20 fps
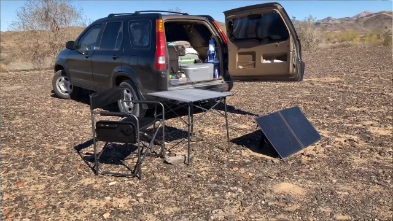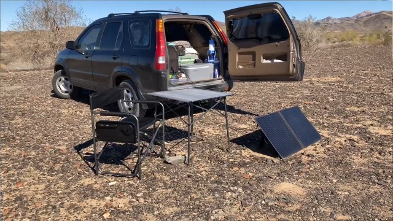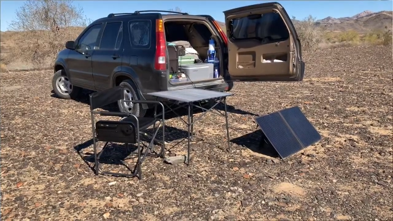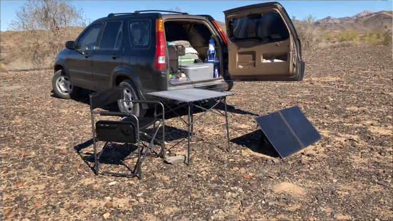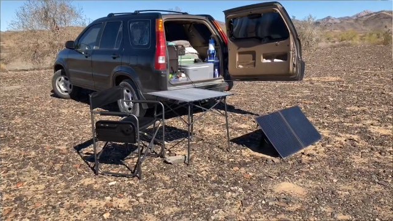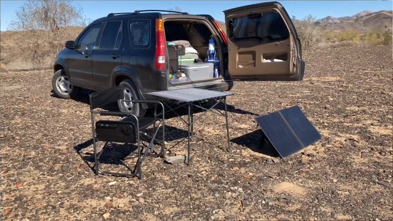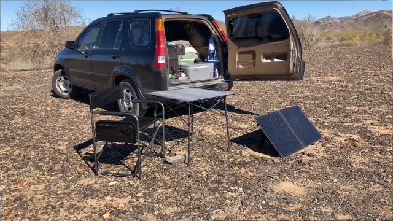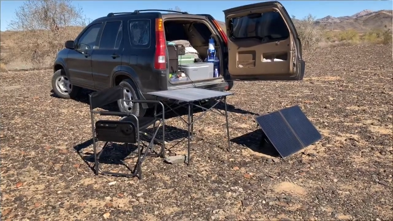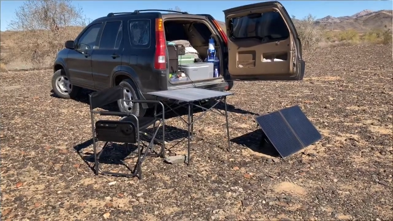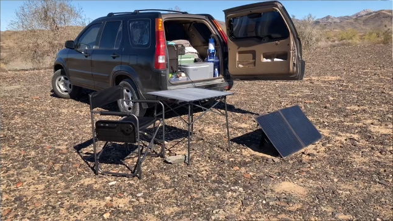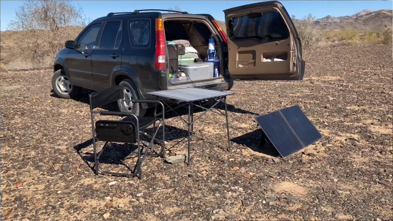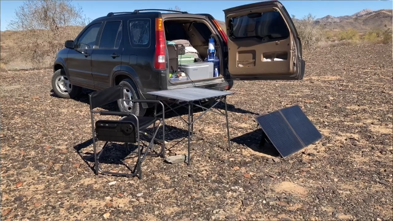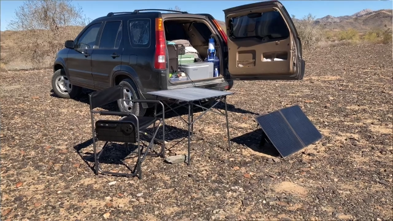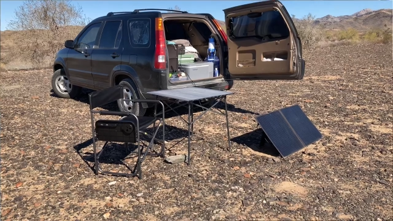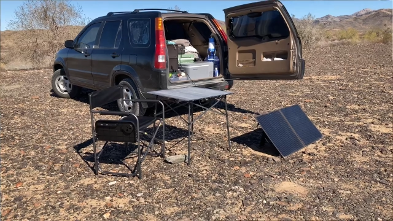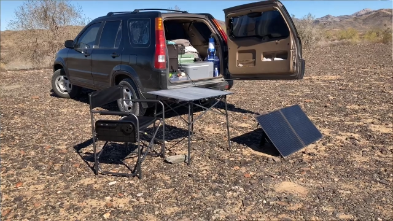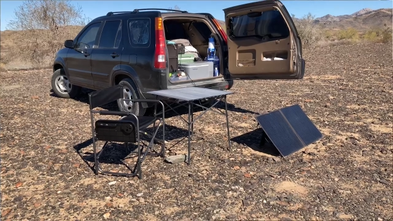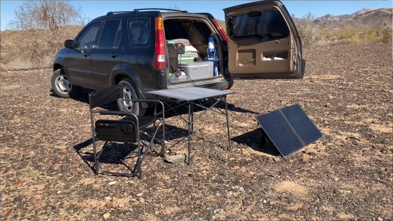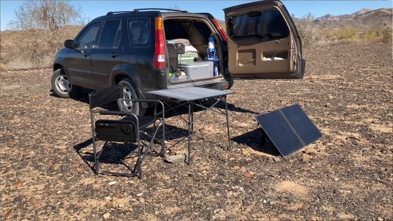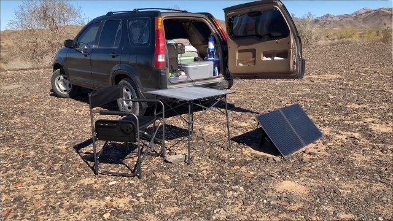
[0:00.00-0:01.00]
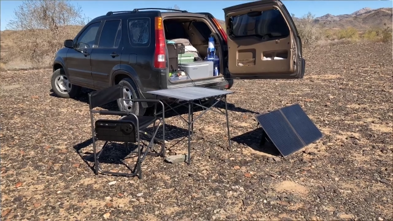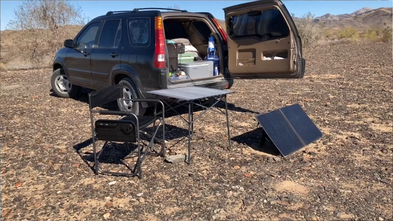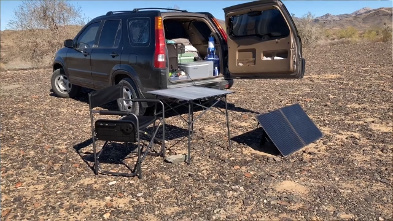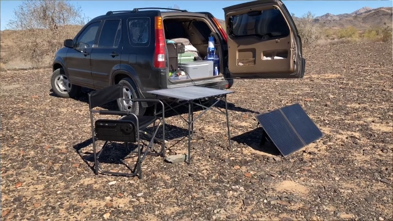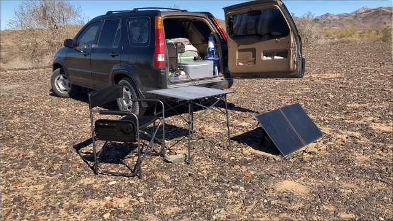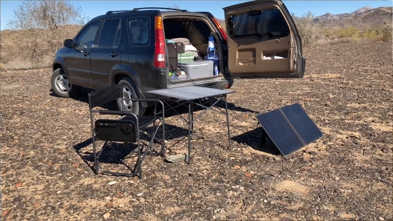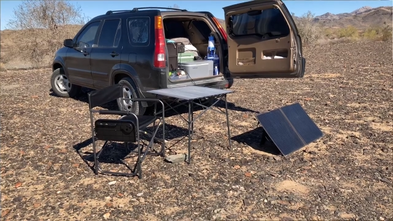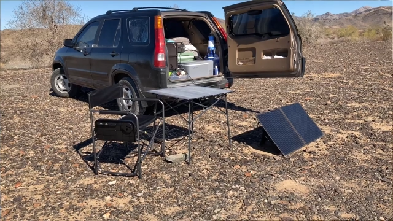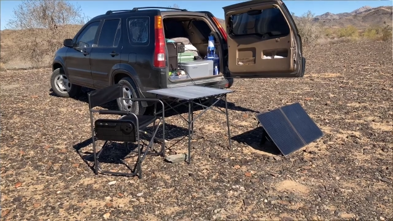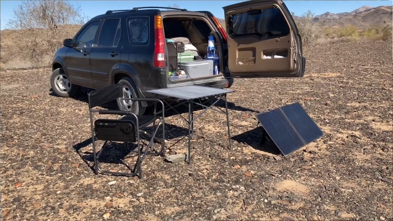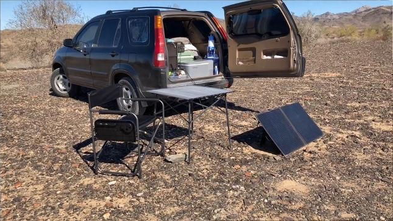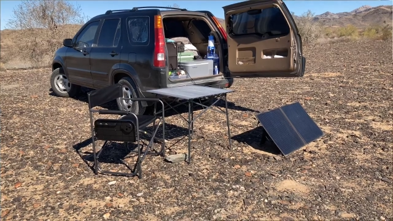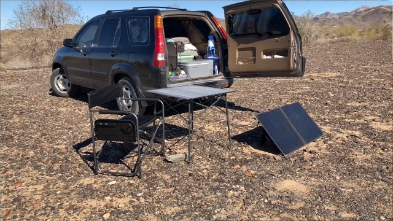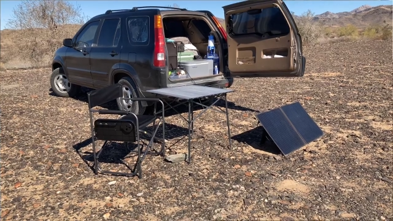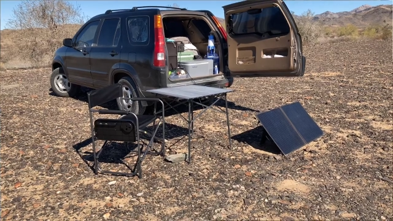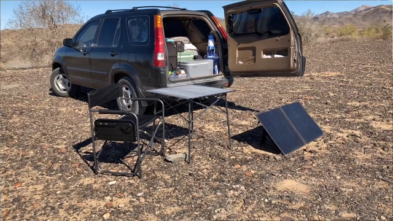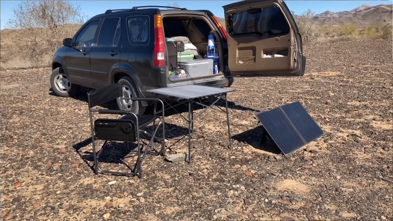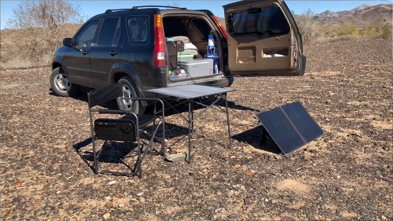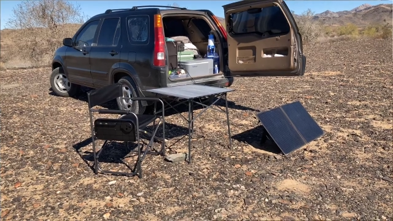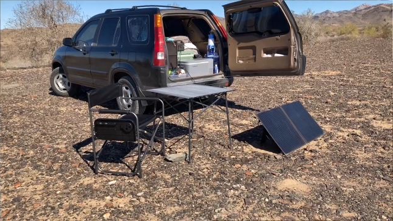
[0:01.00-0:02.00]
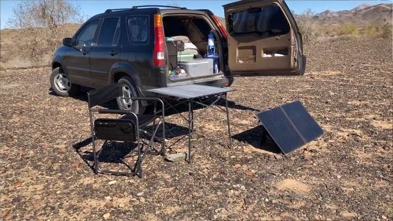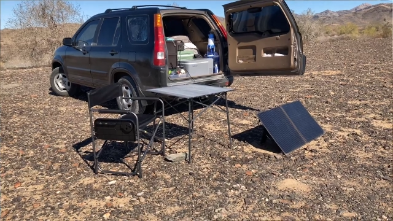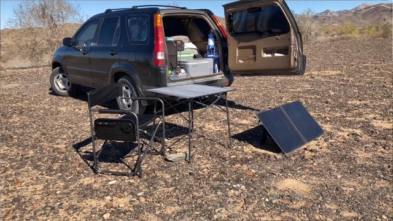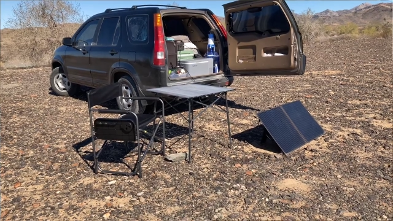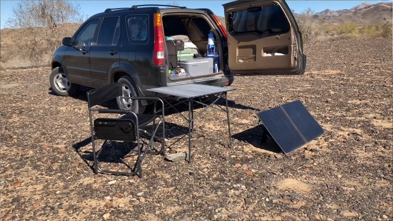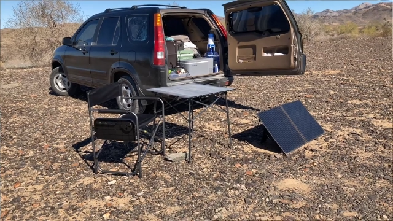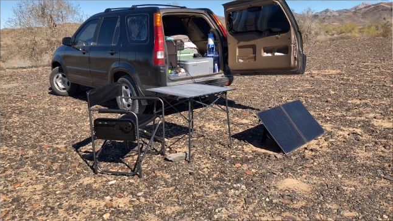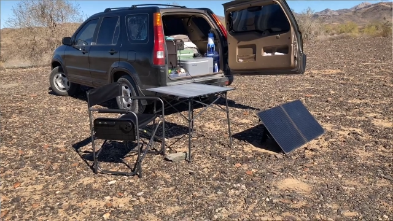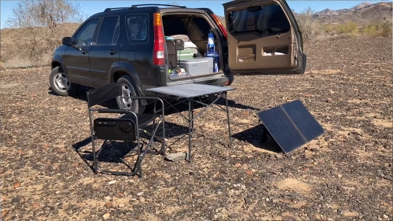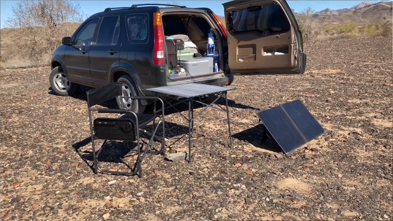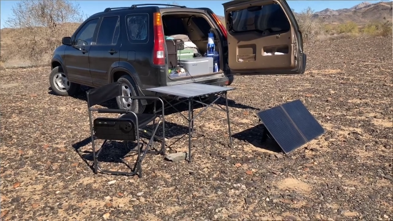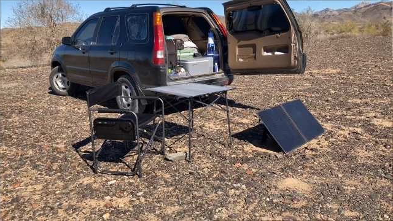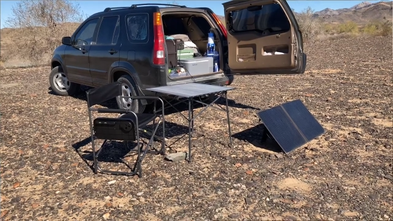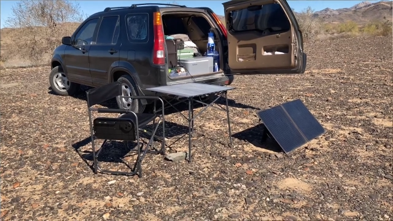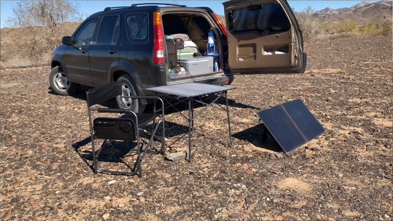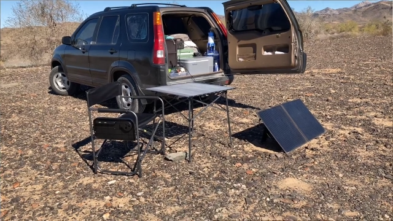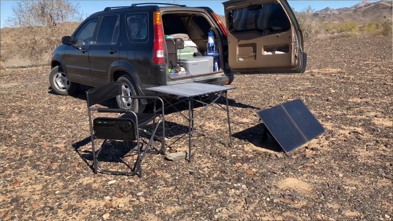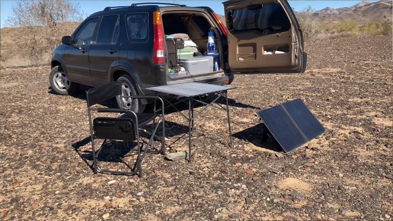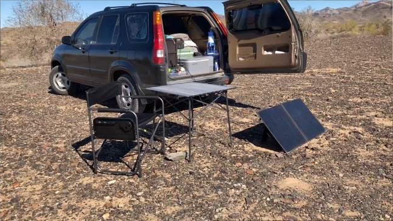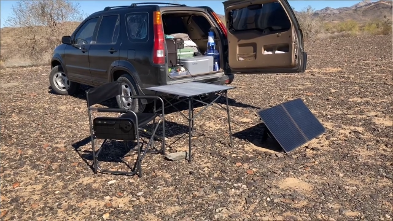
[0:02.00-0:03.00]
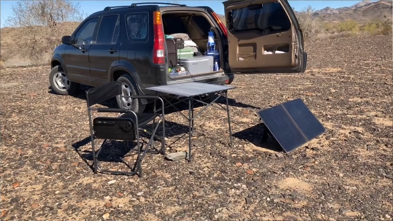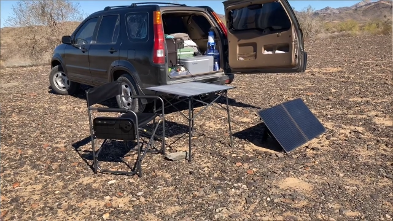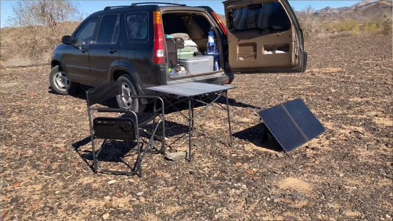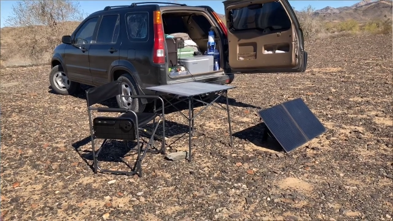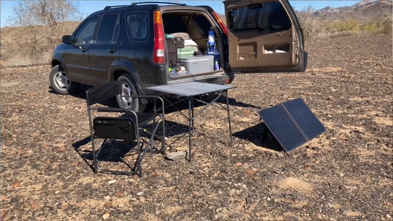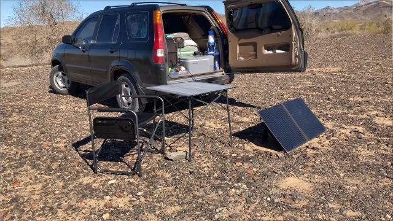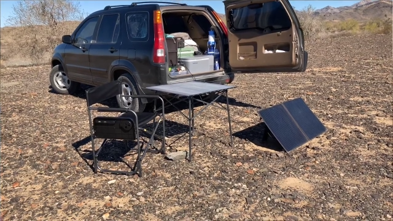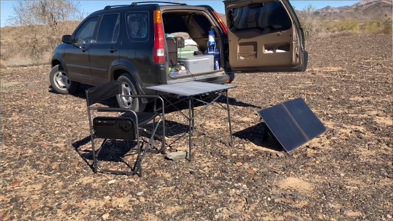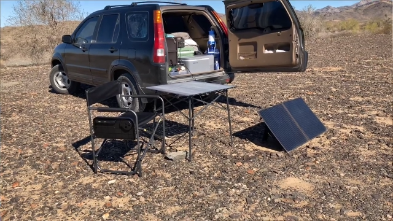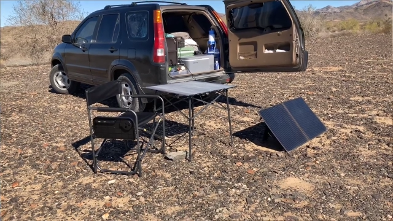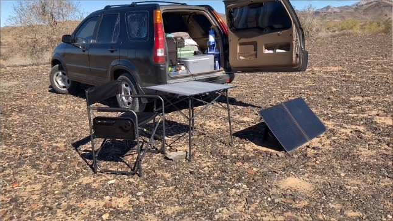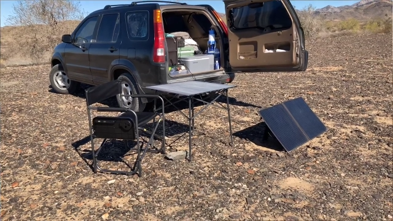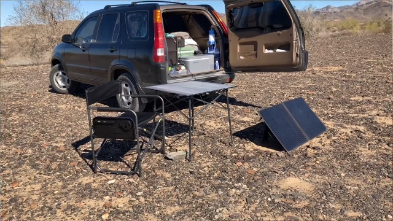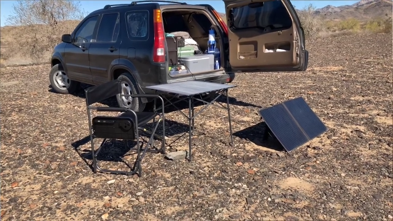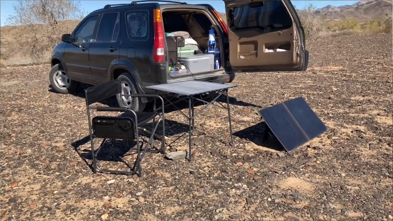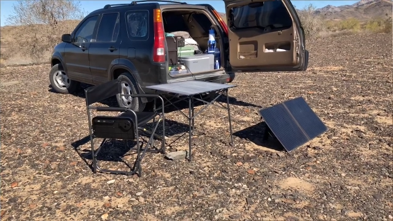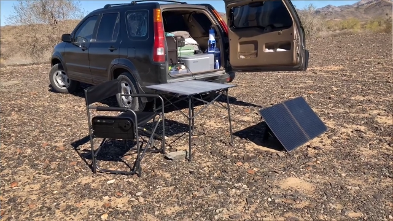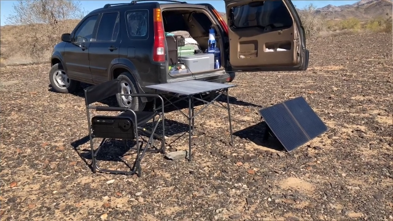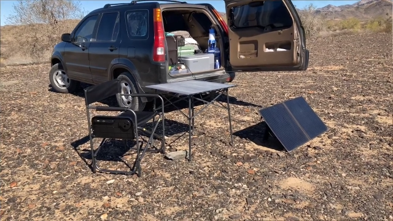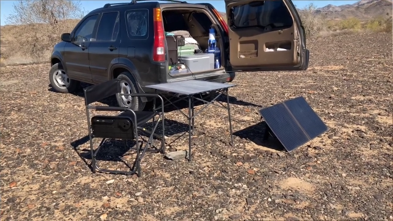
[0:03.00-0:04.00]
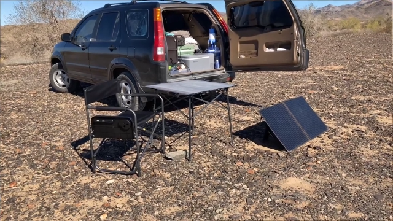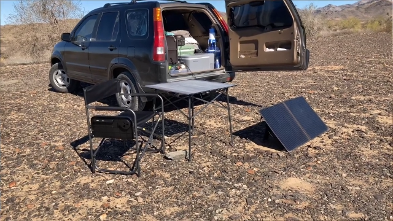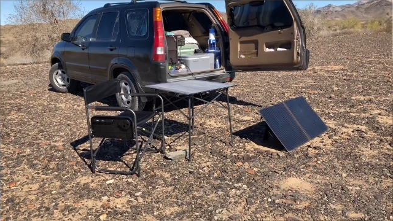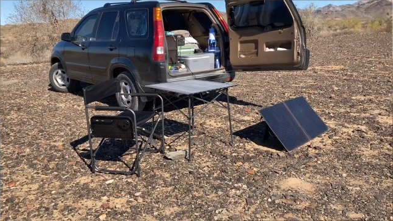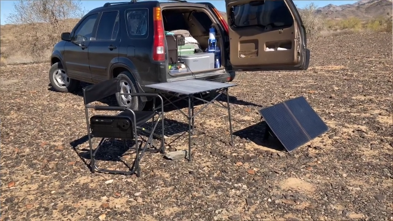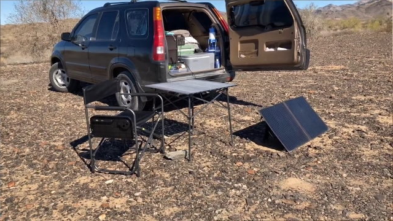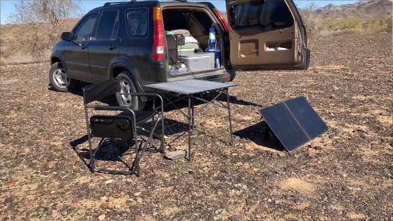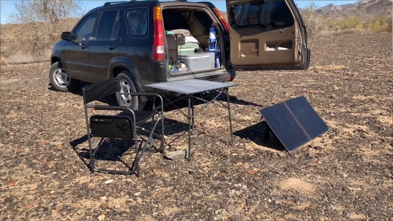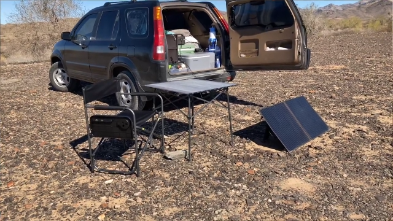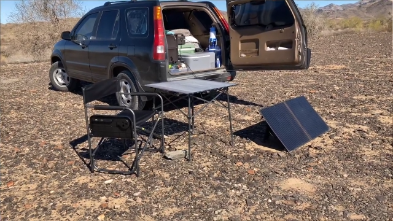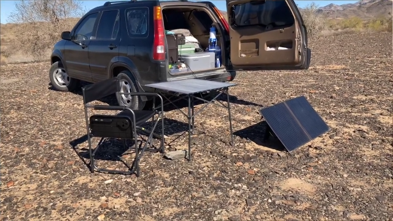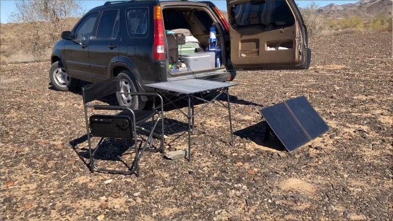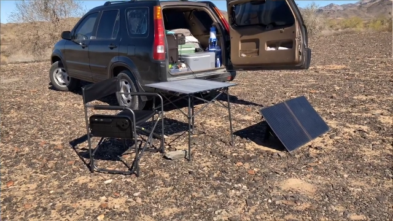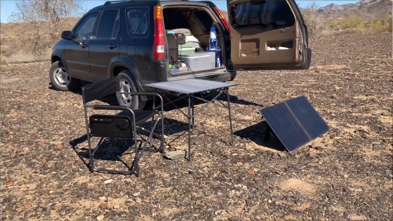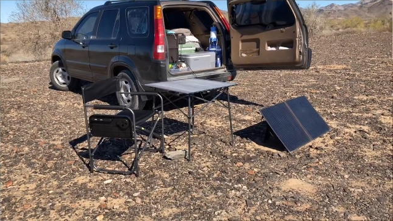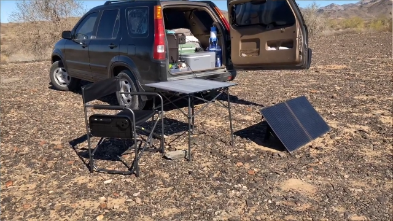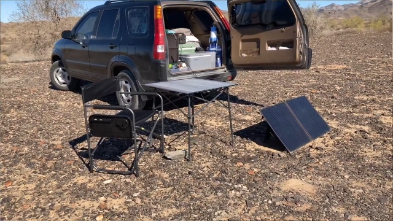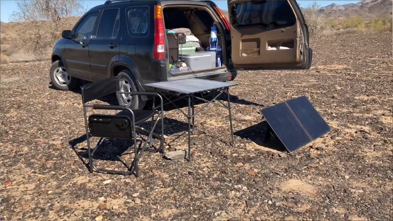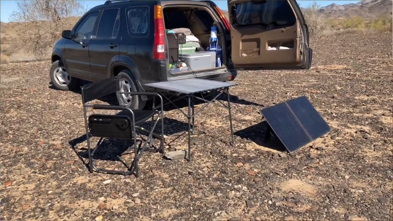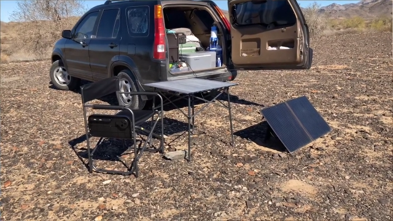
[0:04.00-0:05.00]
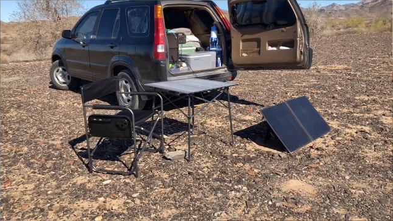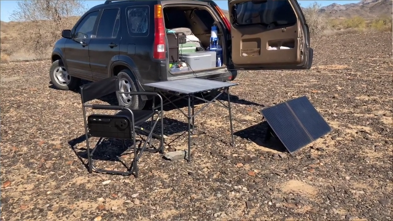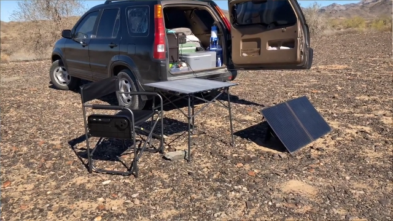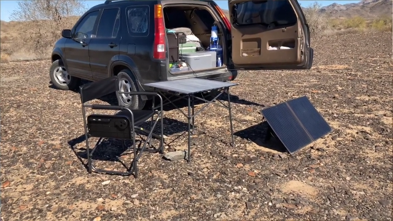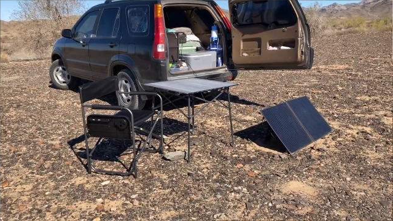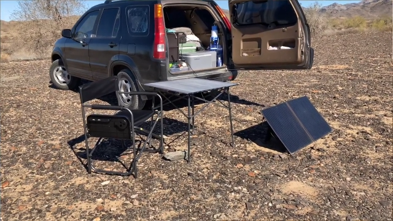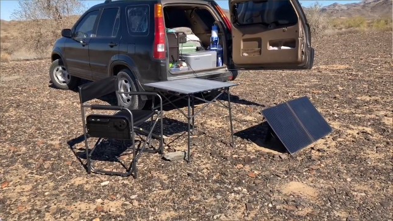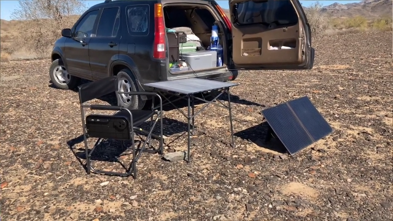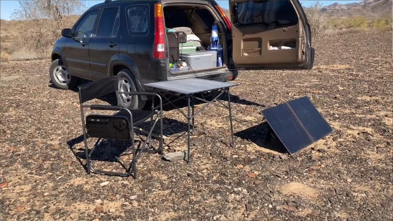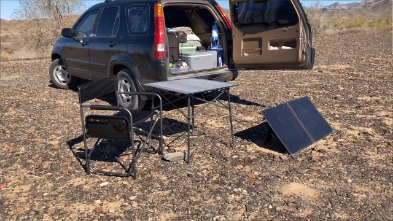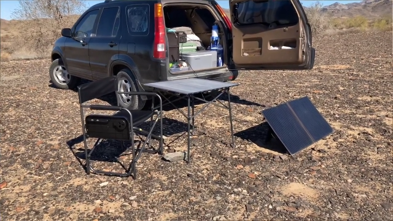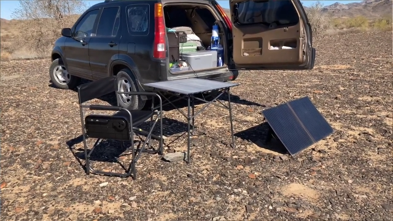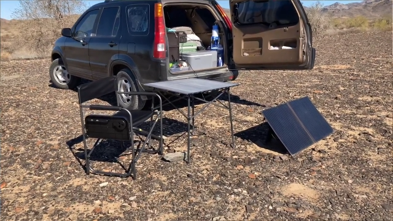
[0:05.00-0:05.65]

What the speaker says: No face is visible, so there are no lips to read.